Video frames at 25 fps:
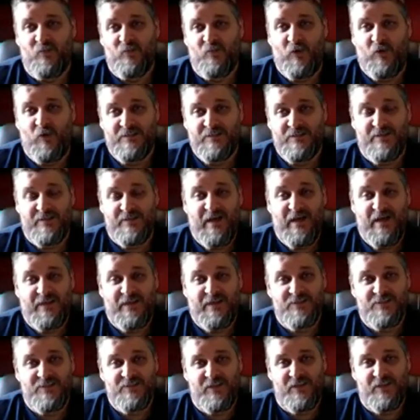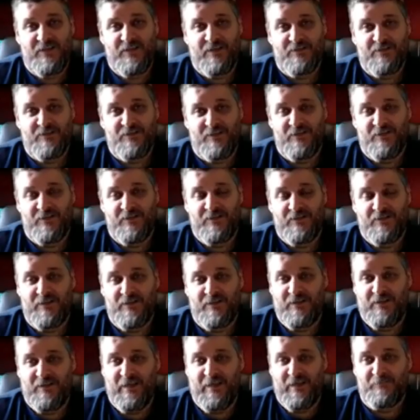was not selected
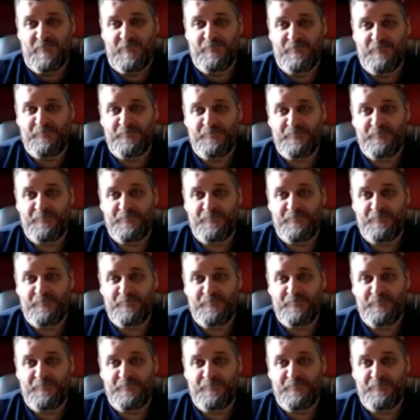again.